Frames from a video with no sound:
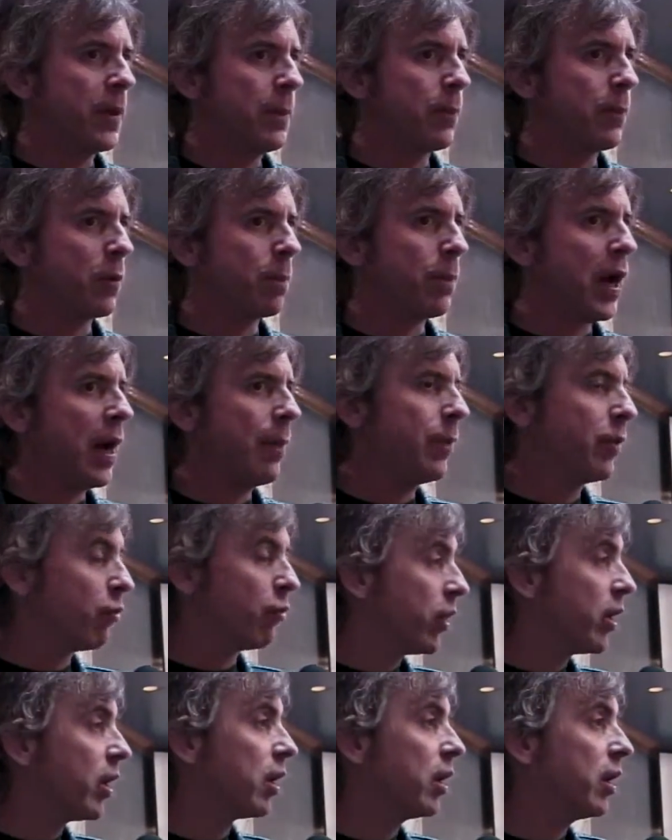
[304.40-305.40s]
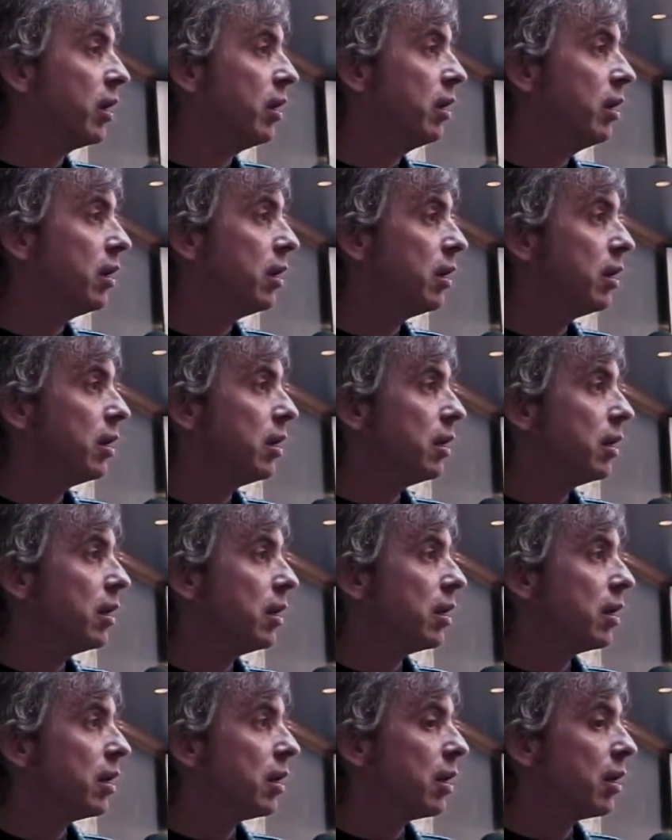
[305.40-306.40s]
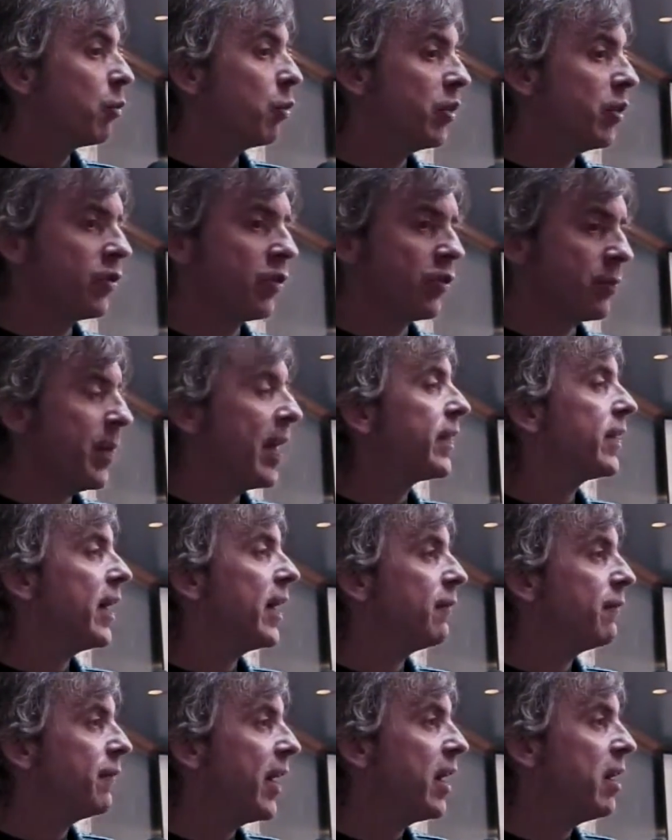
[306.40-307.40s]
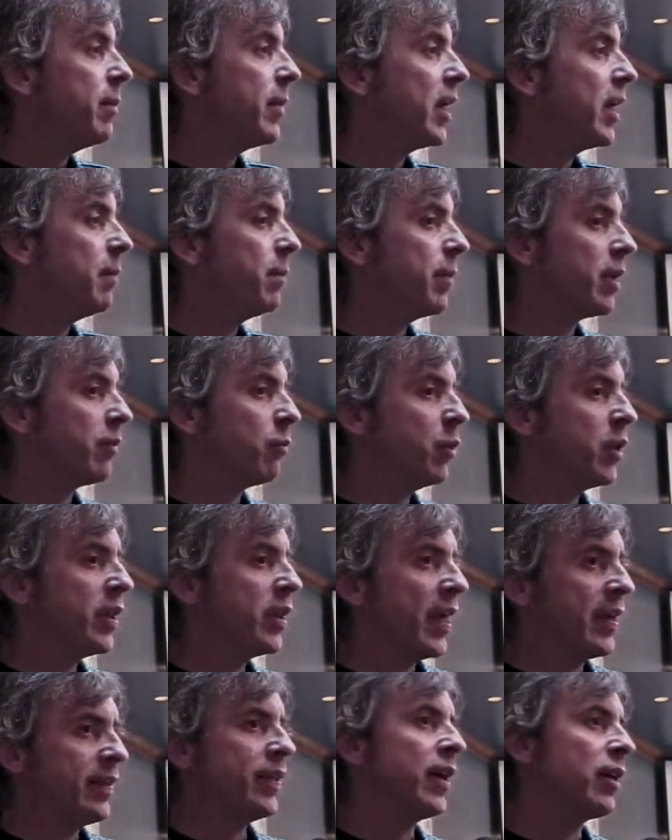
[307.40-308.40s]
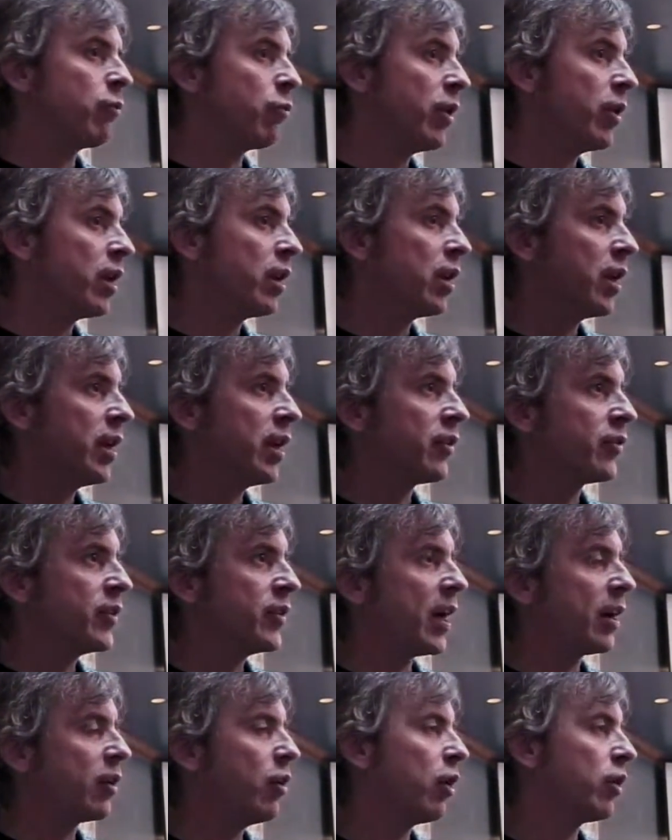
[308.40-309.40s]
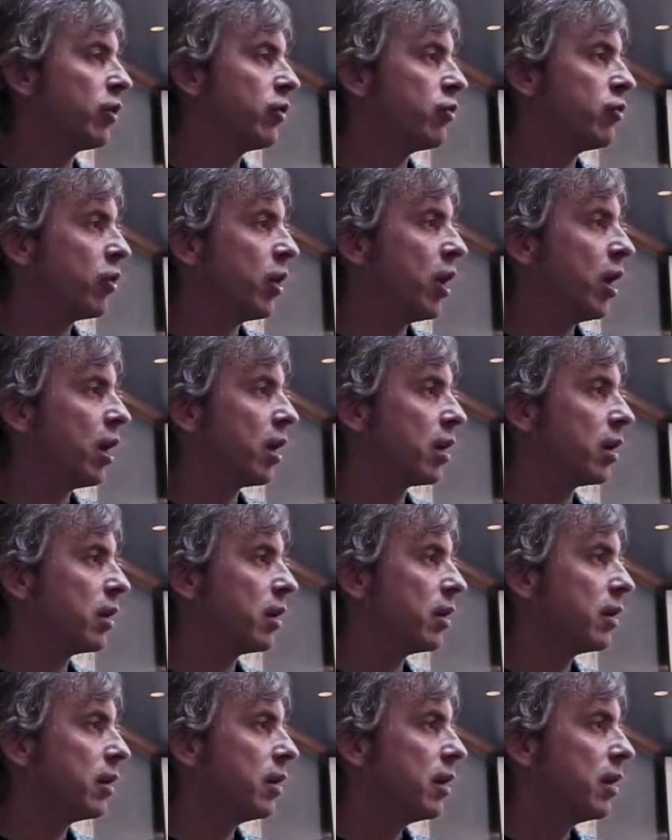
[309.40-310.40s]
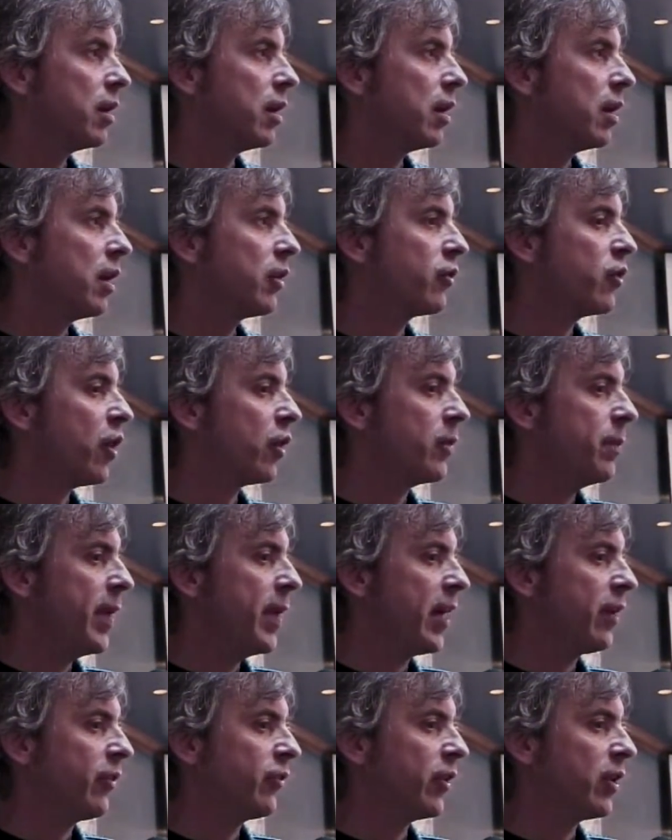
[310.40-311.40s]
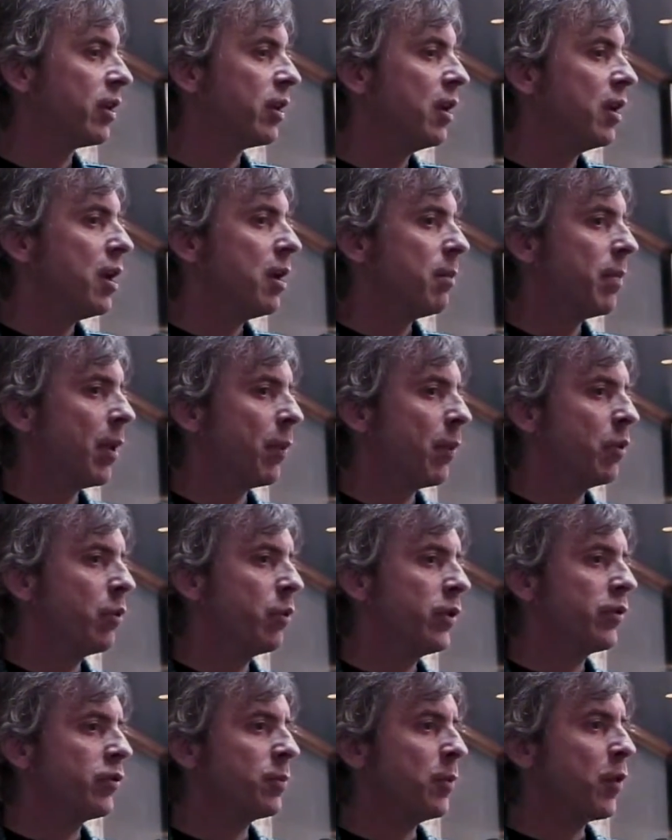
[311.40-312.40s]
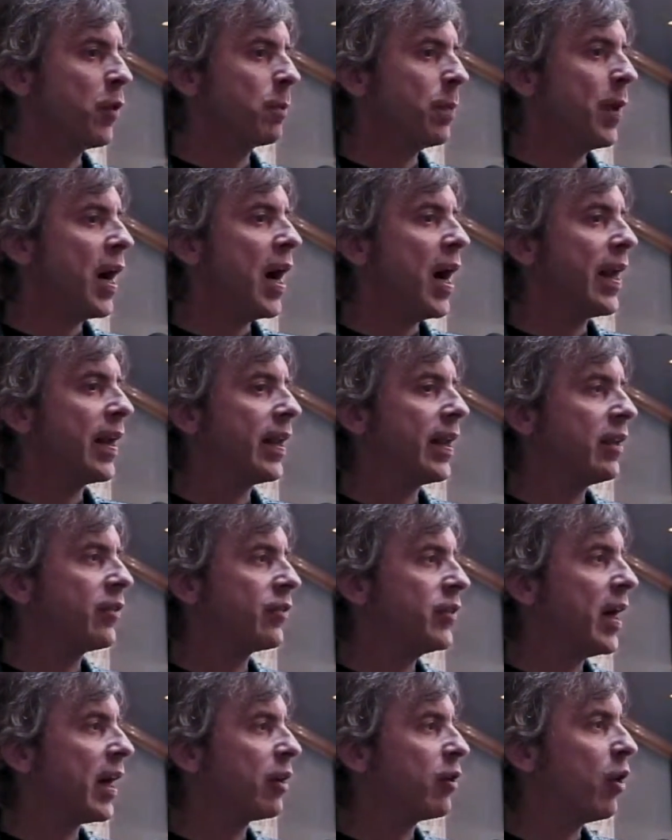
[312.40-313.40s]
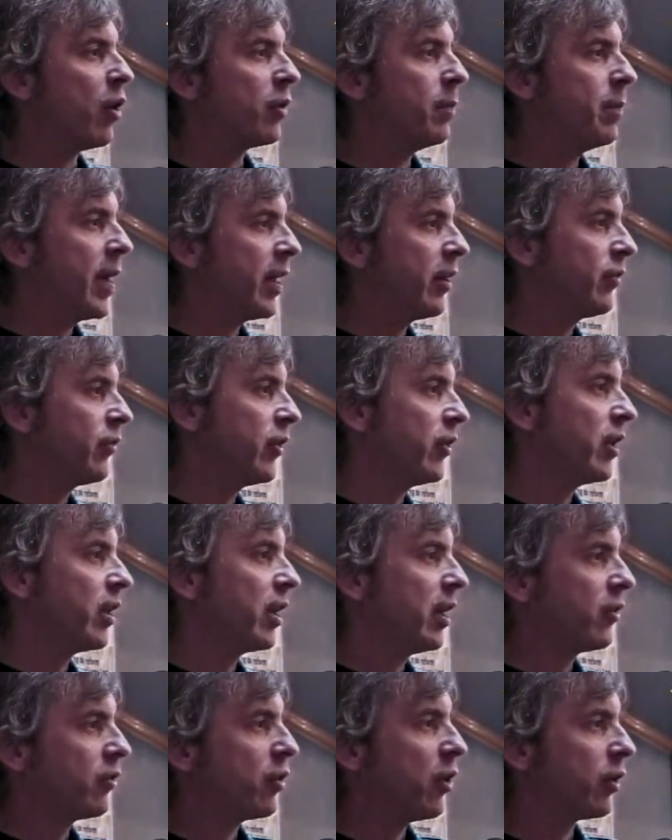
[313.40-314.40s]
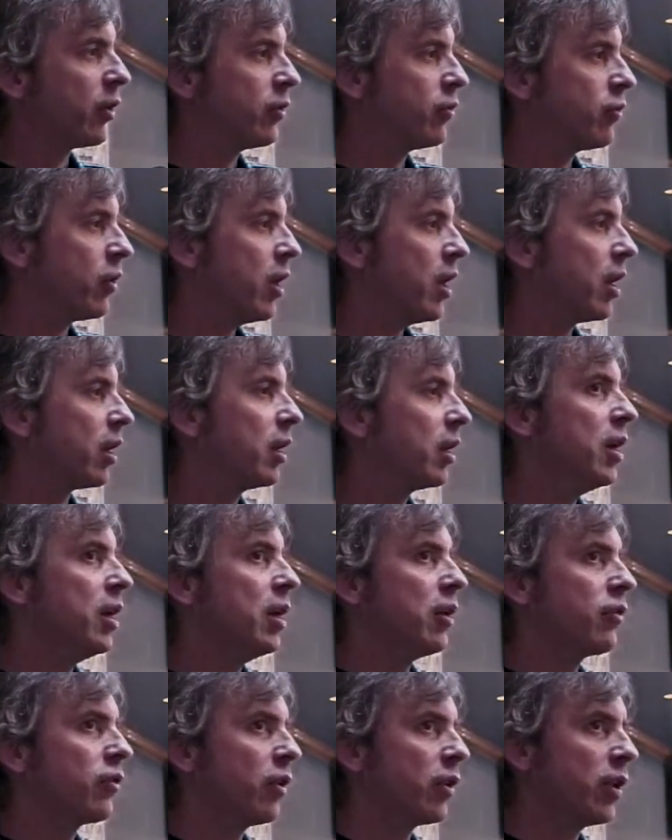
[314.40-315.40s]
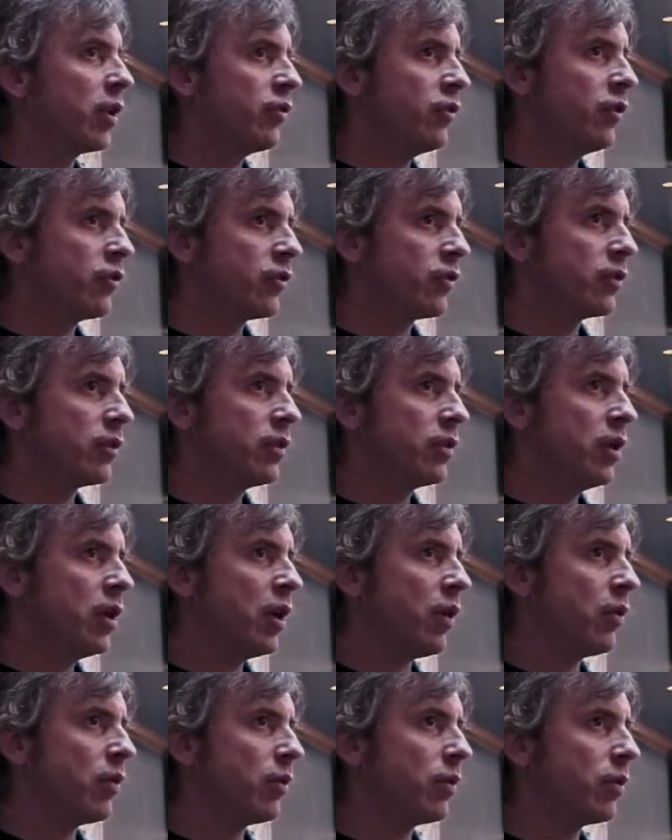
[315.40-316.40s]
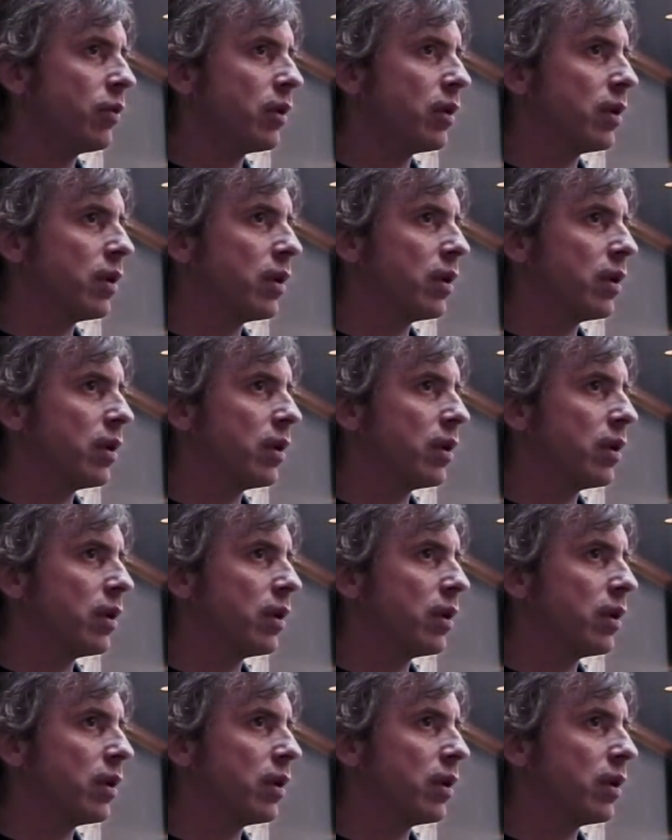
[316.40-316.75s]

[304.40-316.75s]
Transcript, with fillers: some people are popping Ritalin, which is methamphetamine. But when they take Ritalin, it's not called a drug. It's called a medicine. But when we smoke pot, it's not called a medicine. It's called a drug. So let's just you know